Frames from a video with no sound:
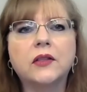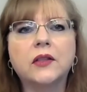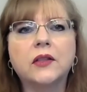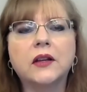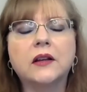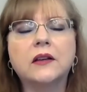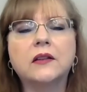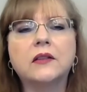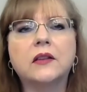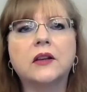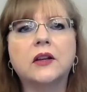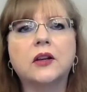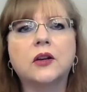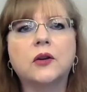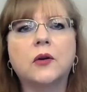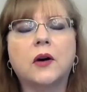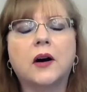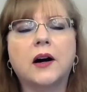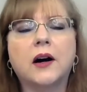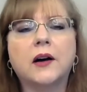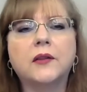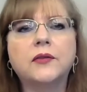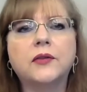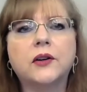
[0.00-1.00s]
things that you
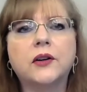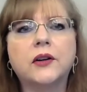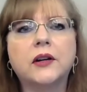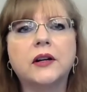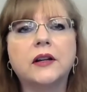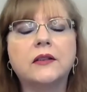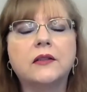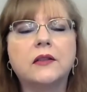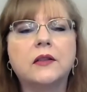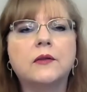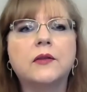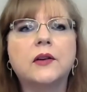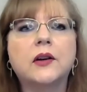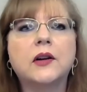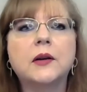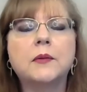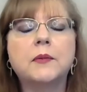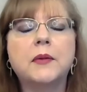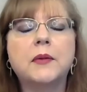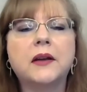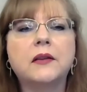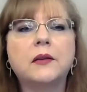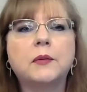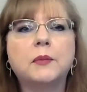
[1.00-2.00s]
offer is the very
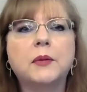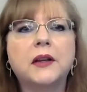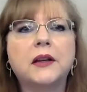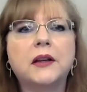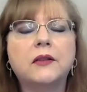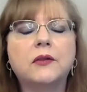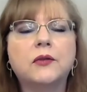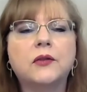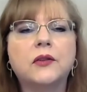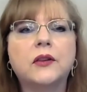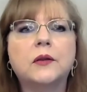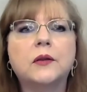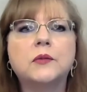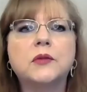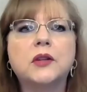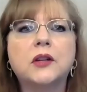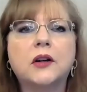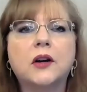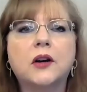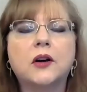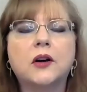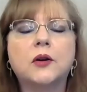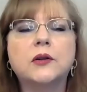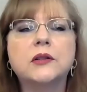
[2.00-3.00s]
best place for them to
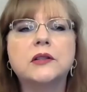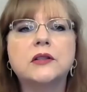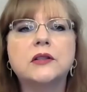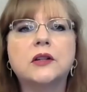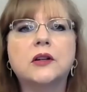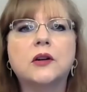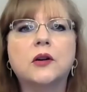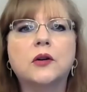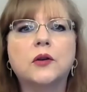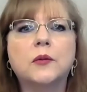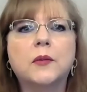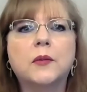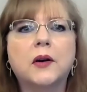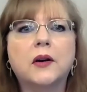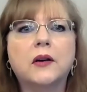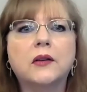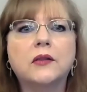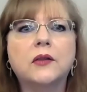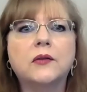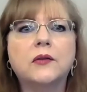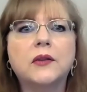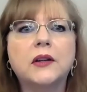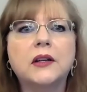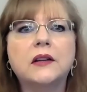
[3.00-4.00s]
go is to go to
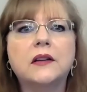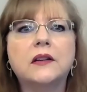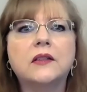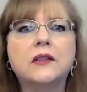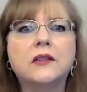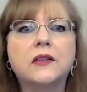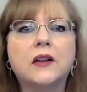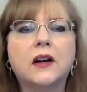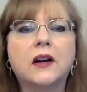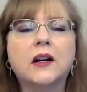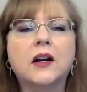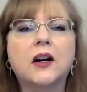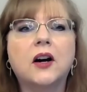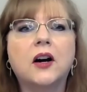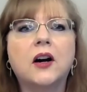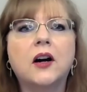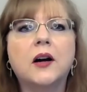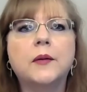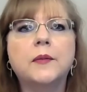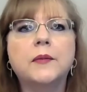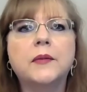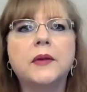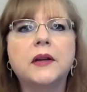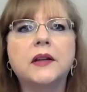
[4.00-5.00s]

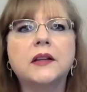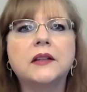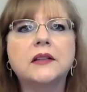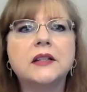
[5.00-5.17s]
marsvenus.com